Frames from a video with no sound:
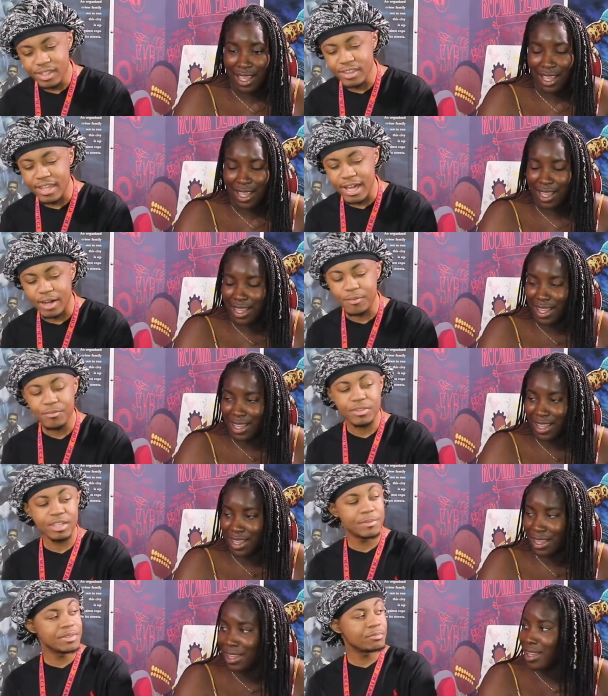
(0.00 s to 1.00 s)
Speaker 1: Now,
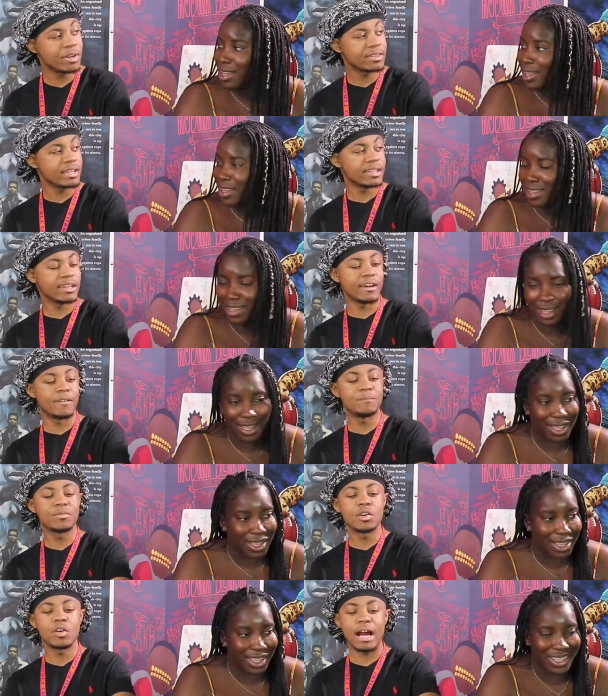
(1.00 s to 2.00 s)
let me break that down.
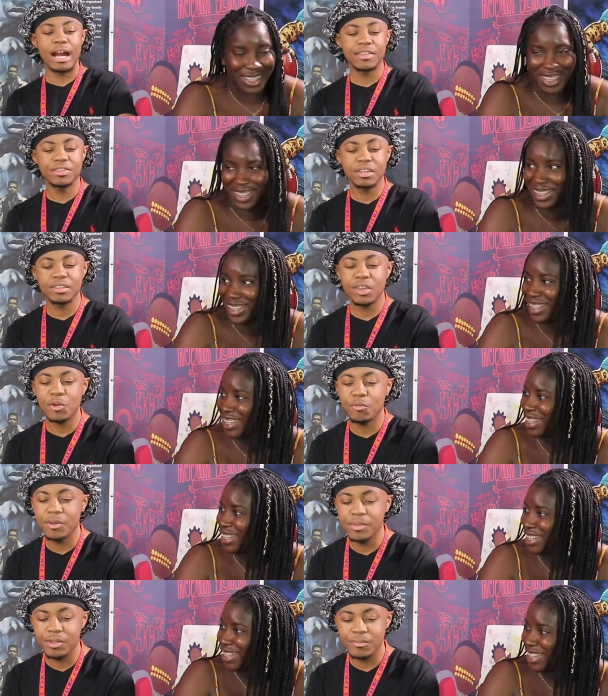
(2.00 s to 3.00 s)
I think that
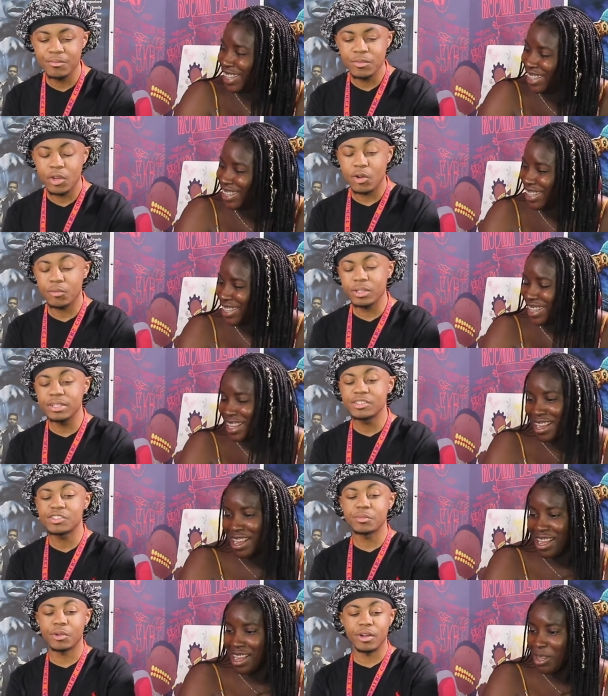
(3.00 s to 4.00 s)
women are really
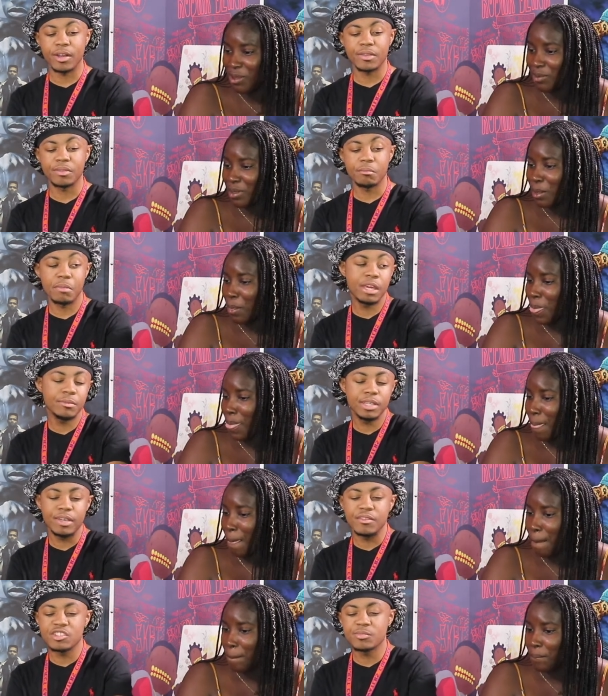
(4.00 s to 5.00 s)
smart,
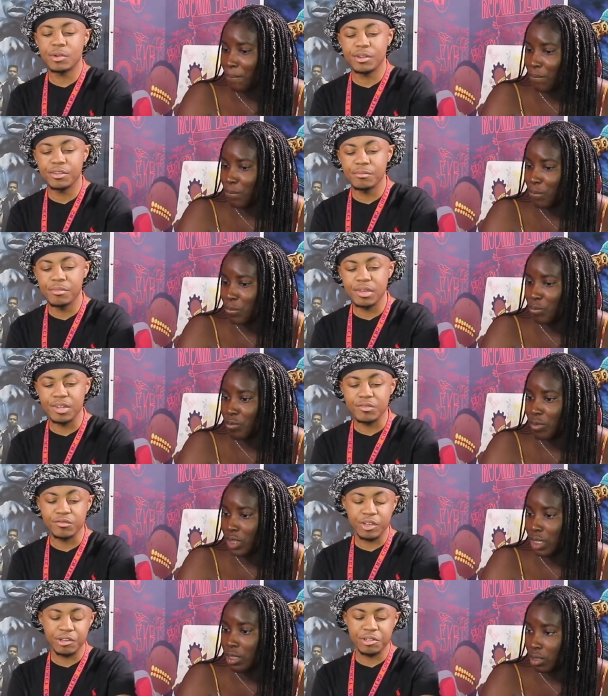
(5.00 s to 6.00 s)
maybe even smarter than
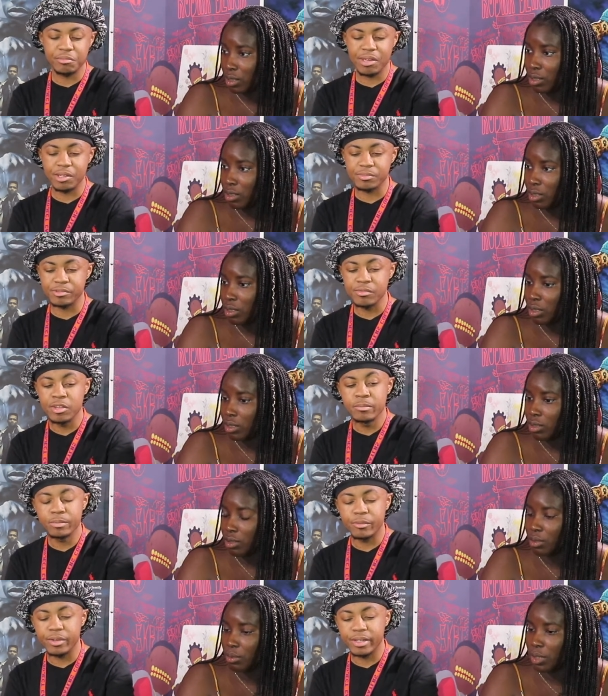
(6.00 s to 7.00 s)
men. Very debatable.
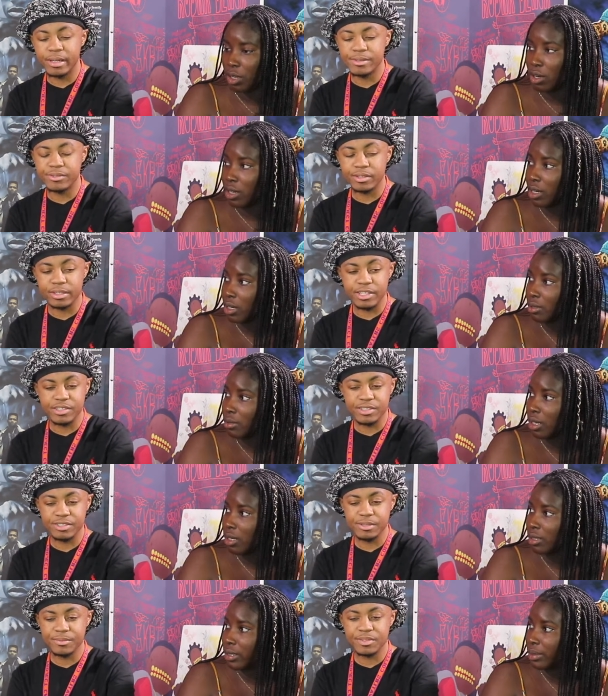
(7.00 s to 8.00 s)
But when it comes to
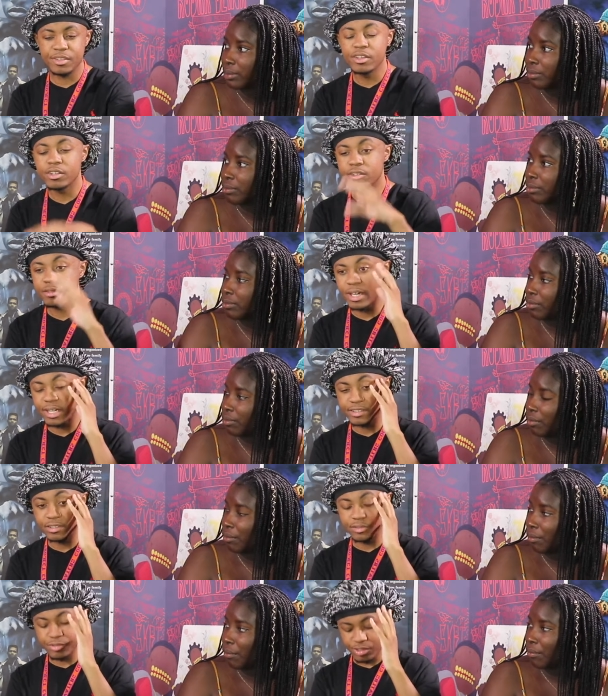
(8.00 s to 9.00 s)
relationships, you
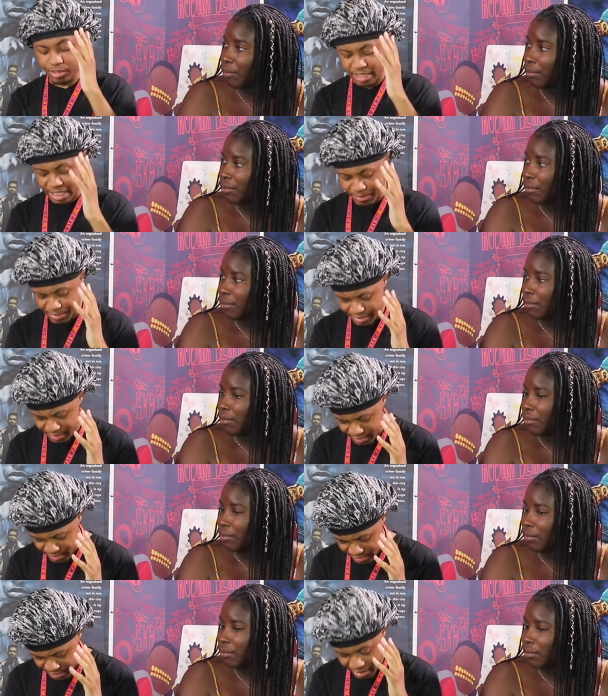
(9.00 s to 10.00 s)
guys lose your common
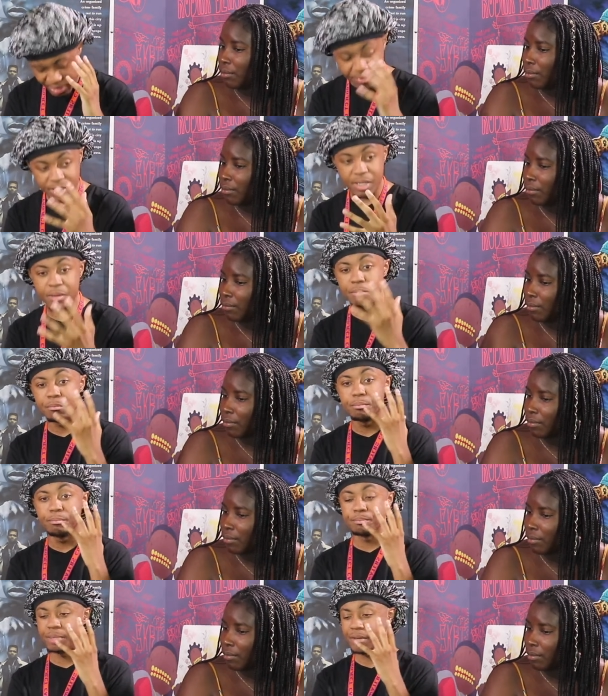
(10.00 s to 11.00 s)
sense and become
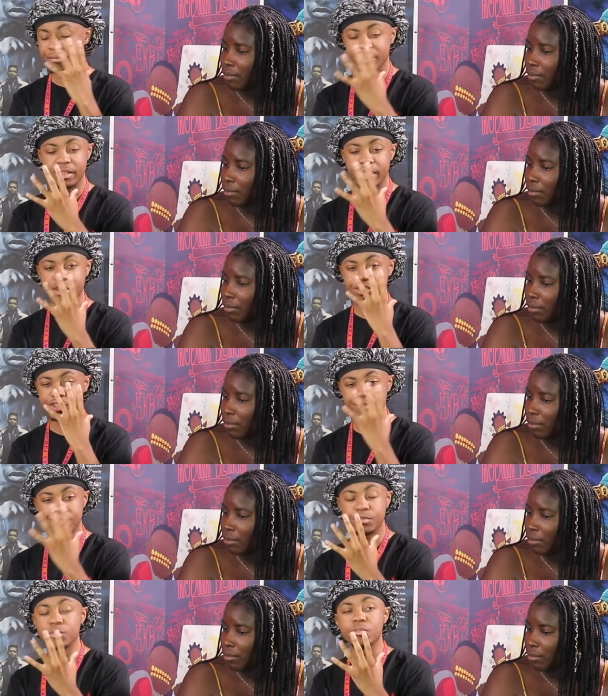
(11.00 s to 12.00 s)
buffling
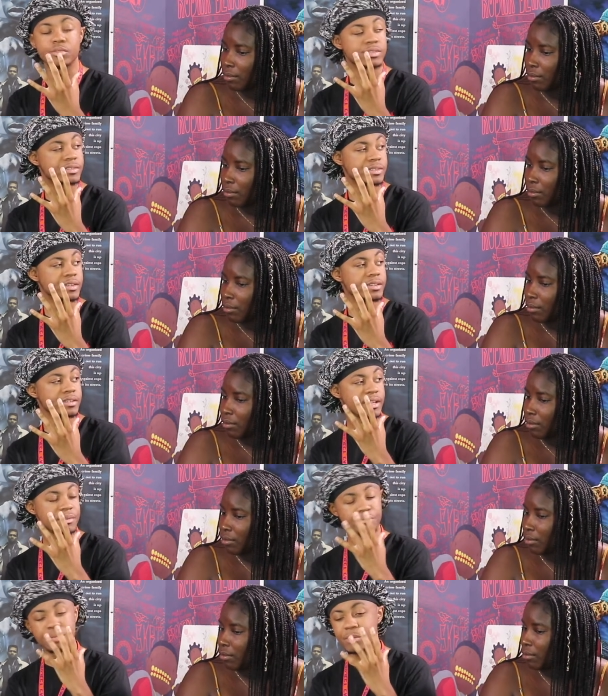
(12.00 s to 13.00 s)
just fools,
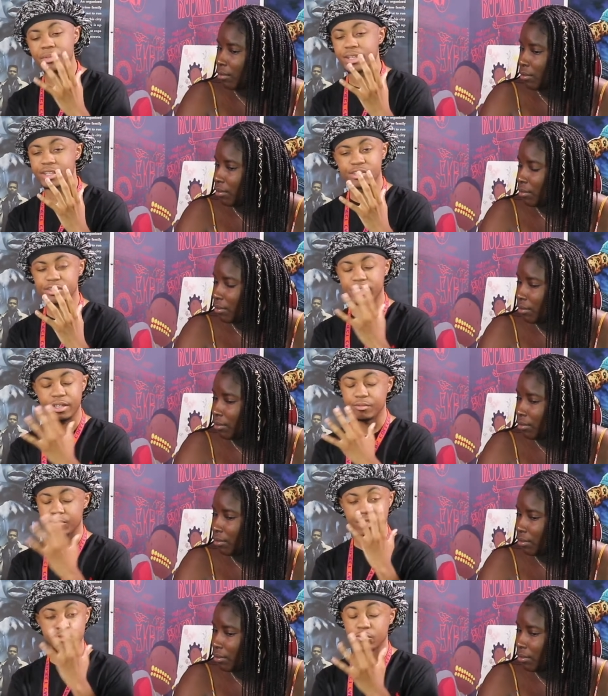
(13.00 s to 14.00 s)
like bumbling just
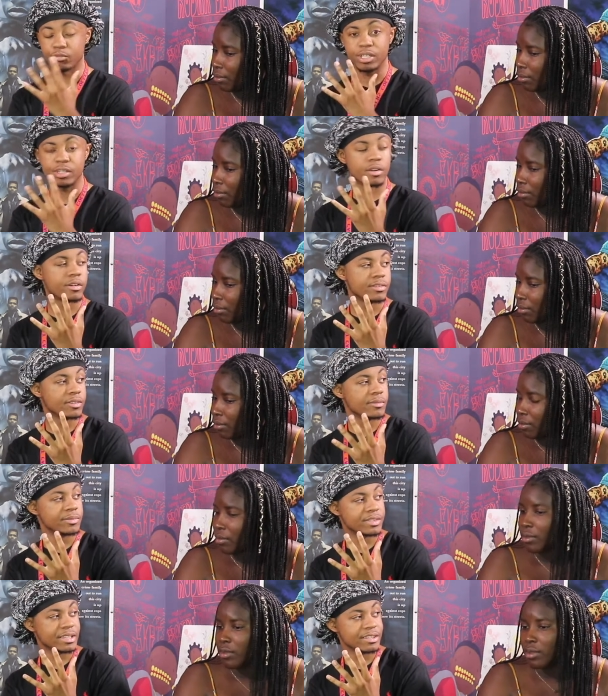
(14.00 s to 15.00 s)
like retards
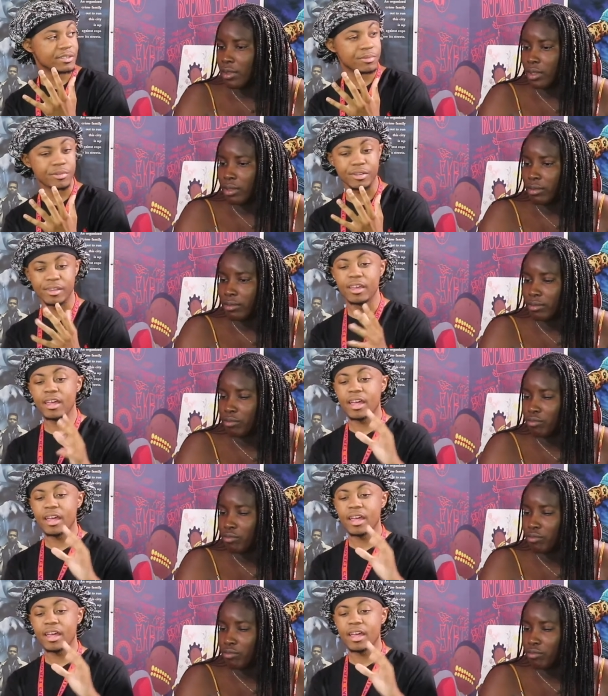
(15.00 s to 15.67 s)
almost at this point.